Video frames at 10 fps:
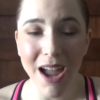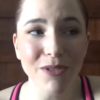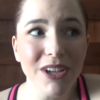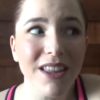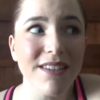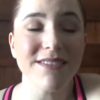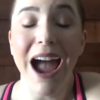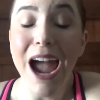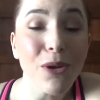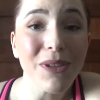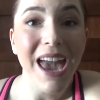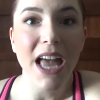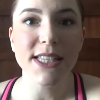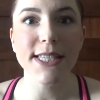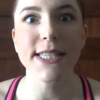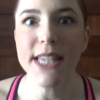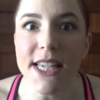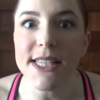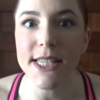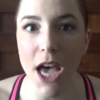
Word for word: I realized I only had 6